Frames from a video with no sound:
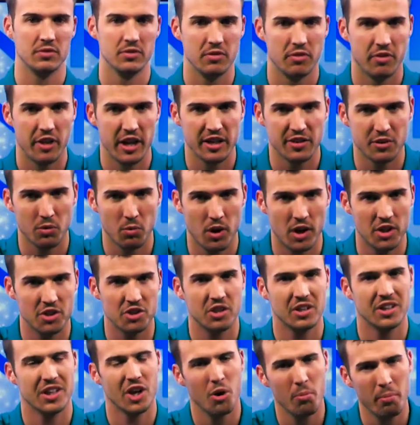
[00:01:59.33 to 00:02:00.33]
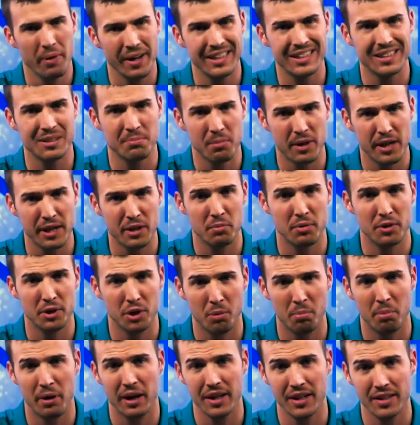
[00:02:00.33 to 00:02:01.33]
Thanks for watching. Go make some money with no
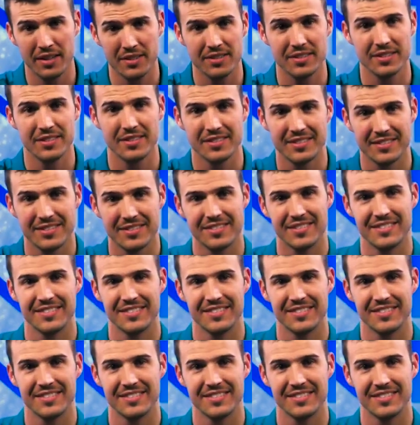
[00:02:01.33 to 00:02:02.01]
pants.